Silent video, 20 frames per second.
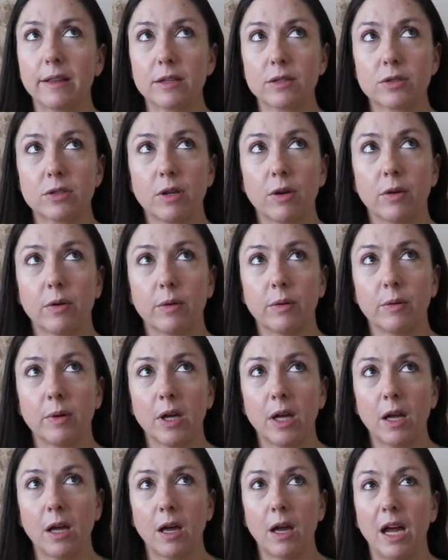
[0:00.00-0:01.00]
So
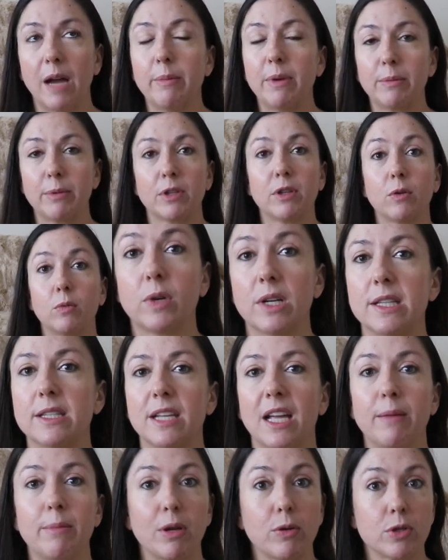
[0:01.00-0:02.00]
I remember the one
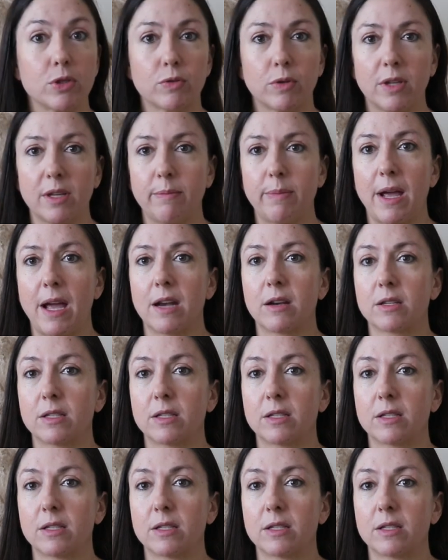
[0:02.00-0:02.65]
time it was really bad.